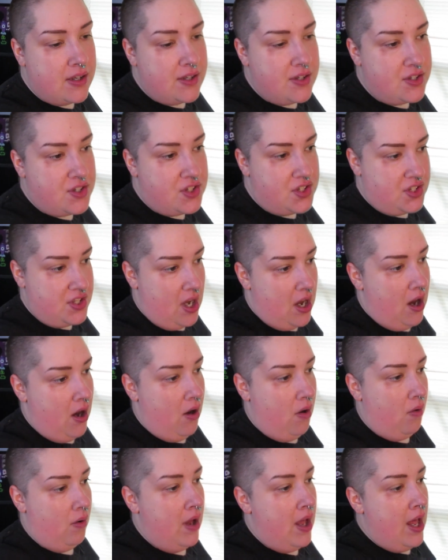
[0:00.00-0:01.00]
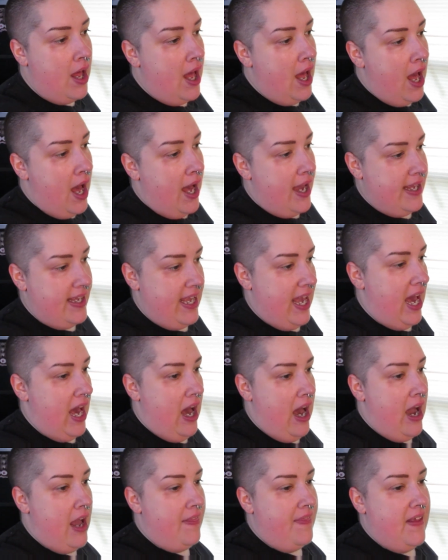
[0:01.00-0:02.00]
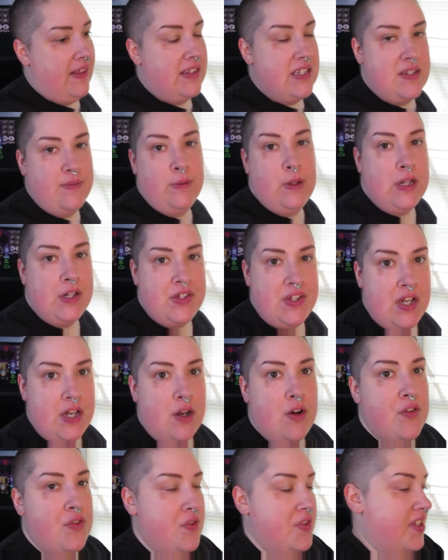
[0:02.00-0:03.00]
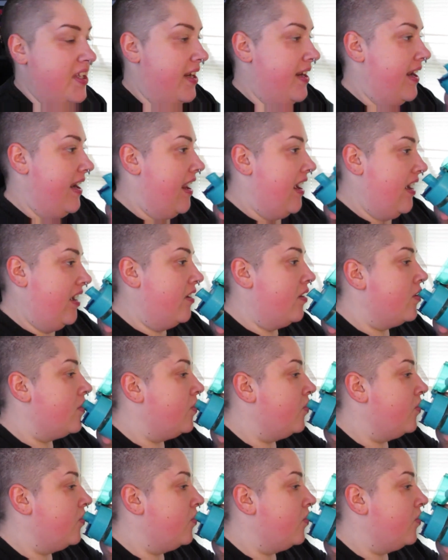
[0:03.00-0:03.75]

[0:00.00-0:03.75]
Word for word: So yeah, I think this vlog is going to go through Sunday night.